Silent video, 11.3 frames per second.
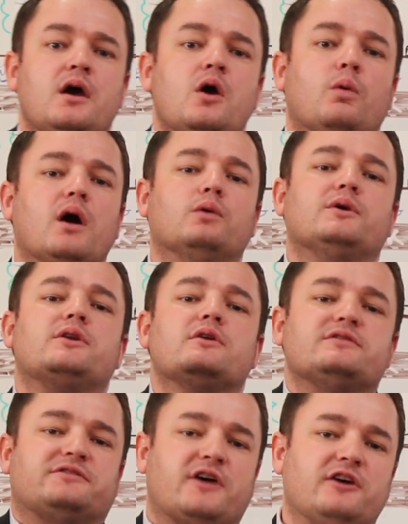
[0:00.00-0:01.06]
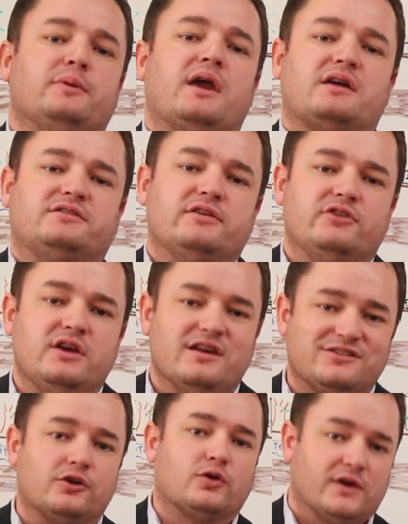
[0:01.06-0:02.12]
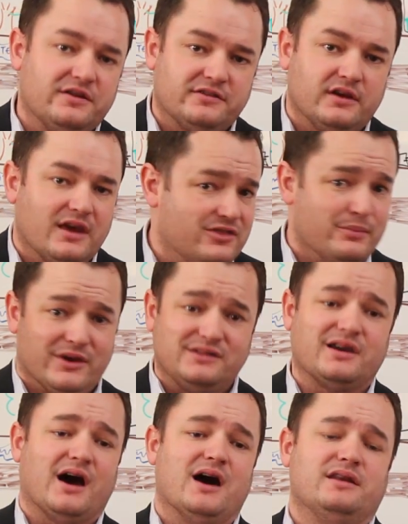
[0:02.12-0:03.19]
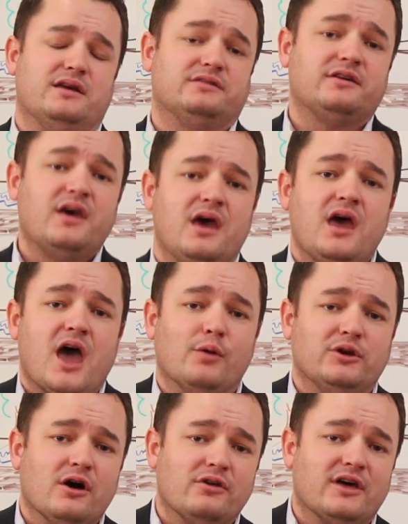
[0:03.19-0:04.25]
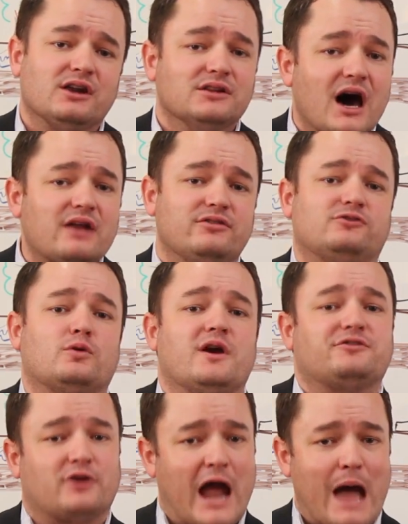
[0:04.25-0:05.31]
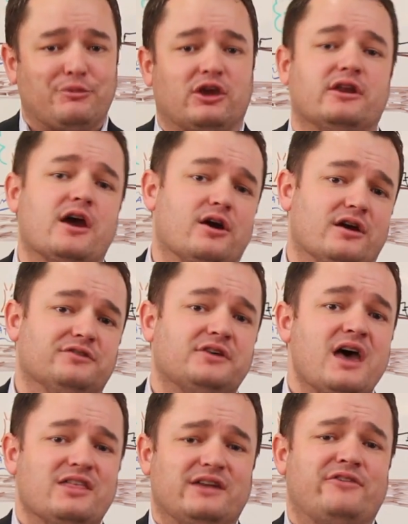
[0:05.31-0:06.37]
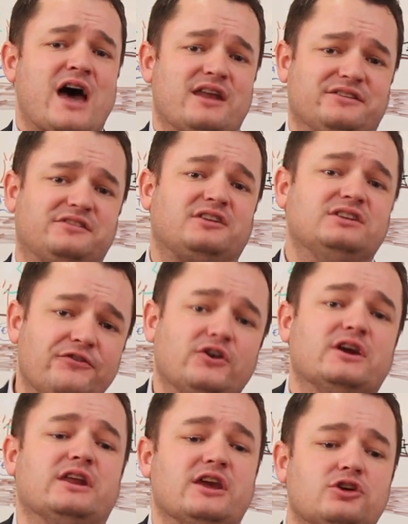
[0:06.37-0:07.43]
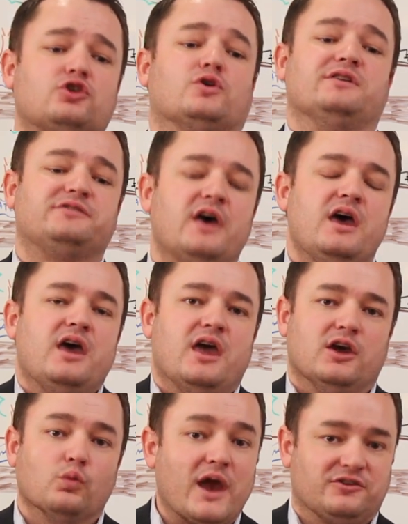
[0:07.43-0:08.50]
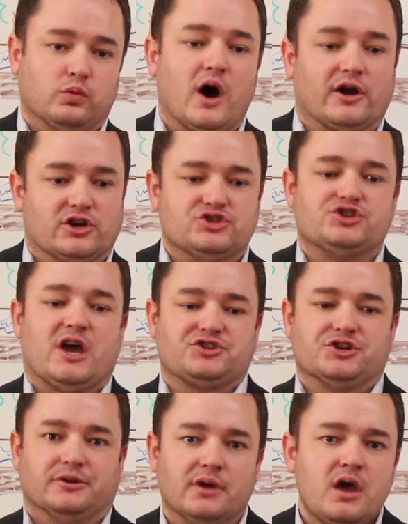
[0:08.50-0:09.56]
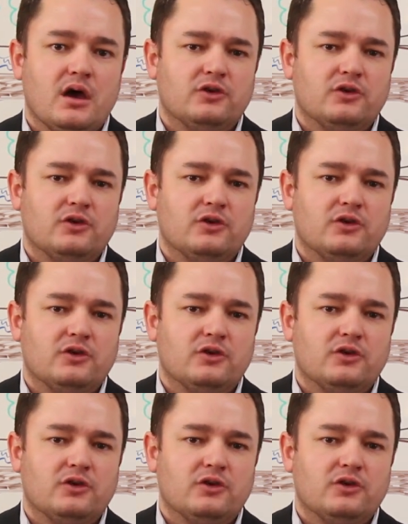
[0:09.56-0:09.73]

Well, we know that seismic activity is increasing in the mid-continent, and we know that a lot of these quakes are happening in areas that have had a significant increase in wastewater injection.